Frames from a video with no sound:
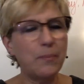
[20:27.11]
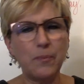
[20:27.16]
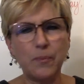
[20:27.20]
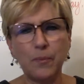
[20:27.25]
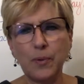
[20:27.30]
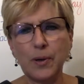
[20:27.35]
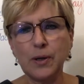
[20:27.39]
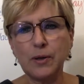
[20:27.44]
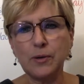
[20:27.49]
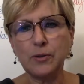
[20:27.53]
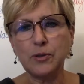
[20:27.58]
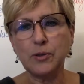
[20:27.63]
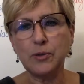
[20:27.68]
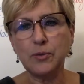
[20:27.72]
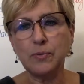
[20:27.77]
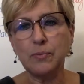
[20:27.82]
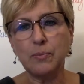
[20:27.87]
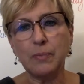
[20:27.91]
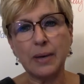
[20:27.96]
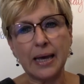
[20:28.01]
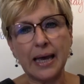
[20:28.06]
We'll
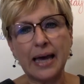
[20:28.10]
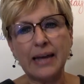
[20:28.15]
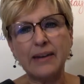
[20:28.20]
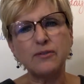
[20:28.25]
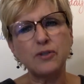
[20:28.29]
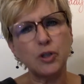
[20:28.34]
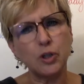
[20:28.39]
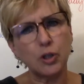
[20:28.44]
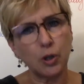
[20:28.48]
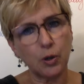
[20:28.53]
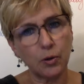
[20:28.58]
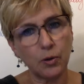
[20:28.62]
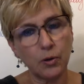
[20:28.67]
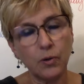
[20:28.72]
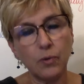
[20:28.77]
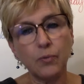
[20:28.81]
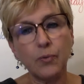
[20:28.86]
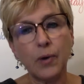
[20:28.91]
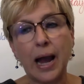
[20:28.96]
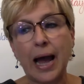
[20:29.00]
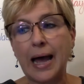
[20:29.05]
do kind of
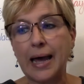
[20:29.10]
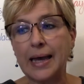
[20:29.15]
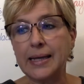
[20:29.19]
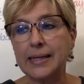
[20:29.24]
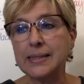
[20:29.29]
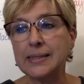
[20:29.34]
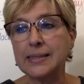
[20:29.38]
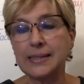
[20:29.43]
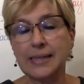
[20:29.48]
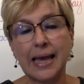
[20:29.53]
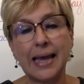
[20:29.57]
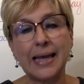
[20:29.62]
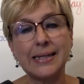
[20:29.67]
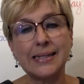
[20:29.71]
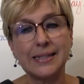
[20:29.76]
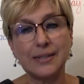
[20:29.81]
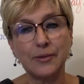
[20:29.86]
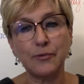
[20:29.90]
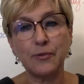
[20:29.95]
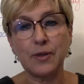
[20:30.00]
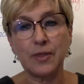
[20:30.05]
journal rights and
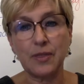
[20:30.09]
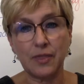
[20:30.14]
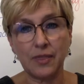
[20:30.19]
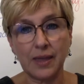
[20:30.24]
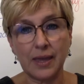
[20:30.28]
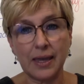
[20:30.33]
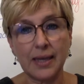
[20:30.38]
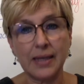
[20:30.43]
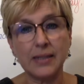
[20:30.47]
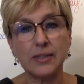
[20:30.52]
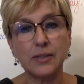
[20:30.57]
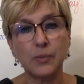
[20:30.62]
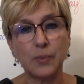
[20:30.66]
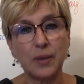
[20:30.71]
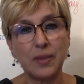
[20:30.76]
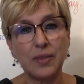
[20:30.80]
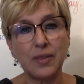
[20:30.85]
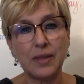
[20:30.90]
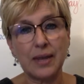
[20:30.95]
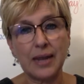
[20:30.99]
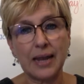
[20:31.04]
different things
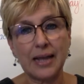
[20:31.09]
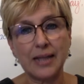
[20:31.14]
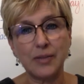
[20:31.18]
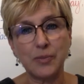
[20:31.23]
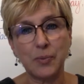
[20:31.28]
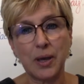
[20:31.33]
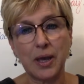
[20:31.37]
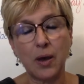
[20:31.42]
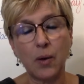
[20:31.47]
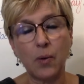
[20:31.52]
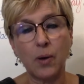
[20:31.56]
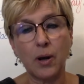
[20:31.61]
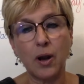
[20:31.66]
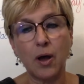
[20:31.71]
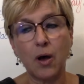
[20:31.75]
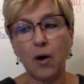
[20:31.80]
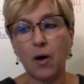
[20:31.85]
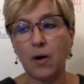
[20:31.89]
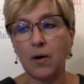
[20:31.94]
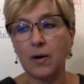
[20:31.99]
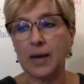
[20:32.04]
with it as we go
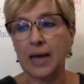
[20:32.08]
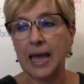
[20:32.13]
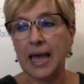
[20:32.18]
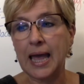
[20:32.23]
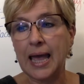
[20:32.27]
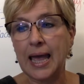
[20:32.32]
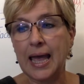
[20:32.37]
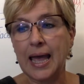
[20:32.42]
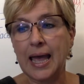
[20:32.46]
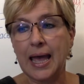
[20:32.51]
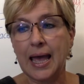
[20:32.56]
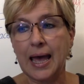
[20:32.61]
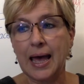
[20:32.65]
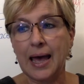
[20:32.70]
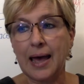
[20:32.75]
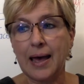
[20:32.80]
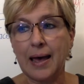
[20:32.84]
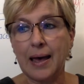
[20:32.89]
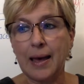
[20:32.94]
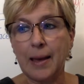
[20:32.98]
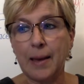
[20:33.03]
along.
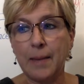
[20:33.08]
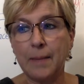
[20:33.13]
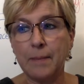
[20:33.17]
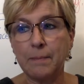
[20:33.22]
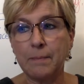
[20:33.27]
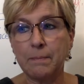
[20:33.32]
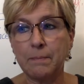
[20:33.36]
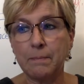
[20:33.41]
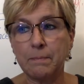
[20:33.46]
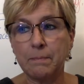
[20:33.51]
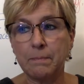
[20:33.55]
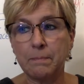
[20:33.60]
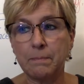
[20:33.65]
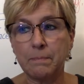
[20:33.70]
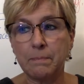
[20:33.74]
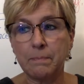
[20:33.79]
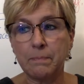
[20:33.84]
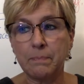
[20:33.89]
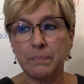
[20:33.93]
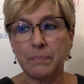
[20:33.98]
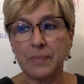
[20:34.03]

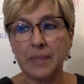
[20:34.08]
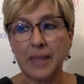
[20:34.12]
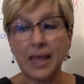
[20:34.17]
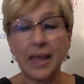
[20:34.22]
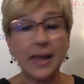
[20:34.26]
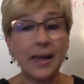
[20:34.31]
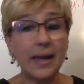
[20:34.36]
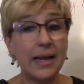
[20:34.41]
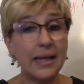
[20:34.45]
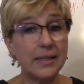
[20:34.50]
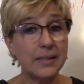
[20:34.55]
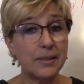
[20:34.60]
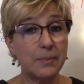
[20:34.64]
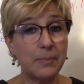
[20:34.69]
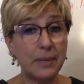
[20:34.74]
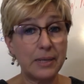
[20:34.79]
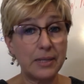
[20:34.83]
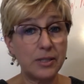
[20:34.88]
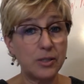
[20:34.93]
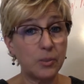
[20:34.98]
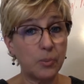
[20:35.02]
Anne has a
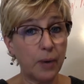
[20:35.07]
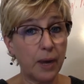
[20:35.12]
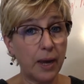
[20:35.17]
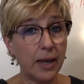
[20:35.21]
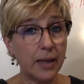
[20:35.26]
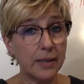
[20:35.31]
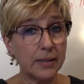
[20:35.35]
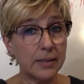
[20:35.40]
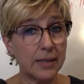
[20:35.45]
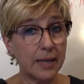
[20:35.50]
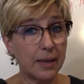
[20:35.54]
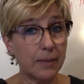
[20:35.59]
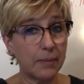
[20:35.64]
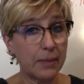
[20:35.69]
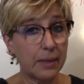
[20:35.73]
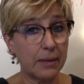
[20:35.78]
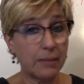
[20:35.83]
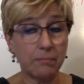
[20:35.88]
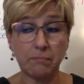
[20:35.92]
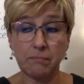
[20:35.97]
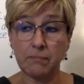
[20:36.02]
big surprise
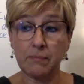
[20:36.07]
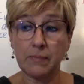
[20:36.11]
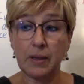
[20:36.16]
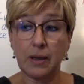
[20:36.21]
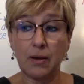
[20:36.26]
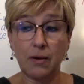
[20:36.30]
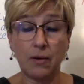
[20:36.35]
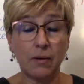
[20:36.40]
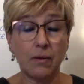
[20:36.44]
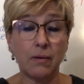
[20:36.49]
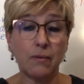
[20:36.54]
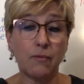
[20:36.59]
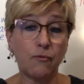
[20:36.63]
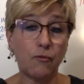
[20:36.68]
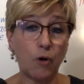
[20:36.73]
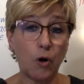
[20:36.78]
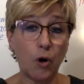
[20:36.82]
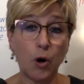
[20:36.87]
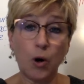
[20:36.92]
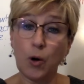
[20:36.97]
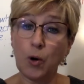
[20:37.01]
coming
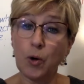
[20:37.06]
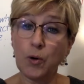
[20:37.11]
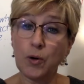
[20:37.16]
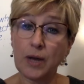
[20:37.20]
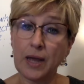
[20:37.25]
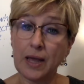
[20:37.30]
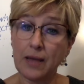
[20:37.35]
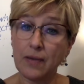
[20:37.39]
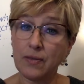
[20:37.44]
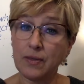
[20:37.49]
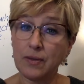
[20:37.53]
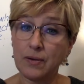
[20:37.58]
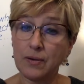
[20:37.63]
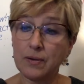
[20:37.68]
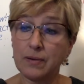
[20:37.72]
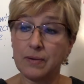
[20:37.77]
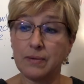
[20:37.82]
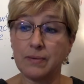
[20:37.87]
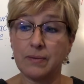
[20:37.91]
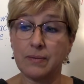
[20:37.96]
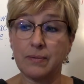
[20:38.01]
for her down the
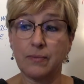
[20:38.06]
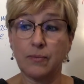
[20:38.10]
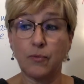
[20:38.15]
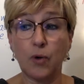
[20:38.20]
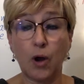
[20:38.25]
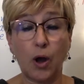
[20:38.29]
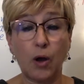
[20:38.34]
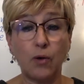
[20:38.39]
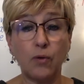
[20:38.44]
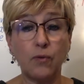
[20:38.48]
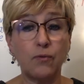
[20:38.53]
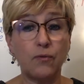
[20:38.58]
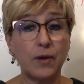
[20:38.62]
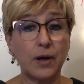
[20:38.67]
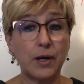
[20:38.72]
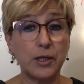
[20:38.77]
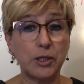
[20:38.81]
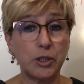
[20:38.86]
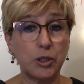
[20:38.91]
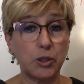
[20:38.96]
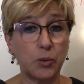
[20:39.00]
road
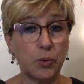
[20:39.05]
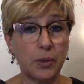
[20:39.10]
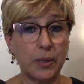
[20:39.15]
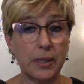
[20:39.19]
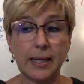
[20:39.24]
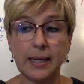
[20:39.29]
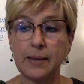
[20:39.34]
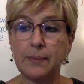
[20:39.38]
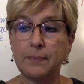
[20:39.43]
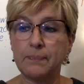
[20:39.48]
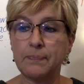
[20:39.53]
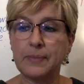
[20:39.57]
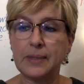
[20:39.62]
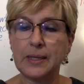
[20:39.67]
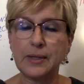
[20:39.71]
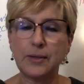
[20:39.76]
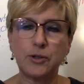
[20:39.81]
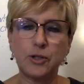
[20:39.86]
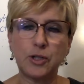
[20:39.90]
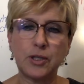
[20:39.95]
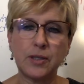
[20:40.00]
very shortly,
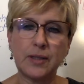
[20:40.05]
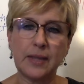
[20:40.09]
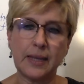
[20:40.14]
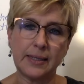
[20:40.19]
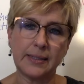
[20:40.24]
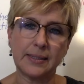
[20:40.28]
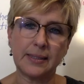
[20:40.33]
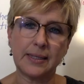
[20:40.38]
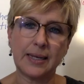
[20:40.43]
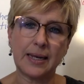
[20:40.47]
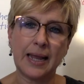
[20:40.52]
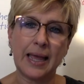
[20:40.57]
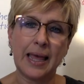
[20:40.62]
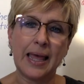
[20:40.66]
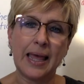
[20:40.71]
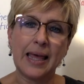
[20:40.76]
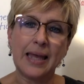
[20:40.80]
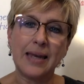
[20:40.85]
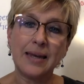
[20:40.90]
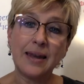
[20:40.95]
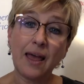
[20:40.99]
and she thinks that
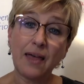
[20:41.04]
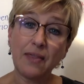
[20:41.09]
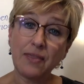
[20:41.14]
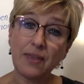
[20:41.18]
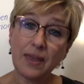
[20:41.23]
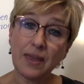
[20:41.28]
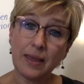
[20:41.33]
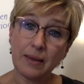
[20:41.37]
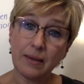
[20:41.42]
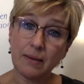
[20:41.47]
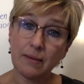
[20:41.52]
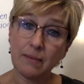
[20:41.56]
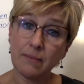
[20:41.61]
nothing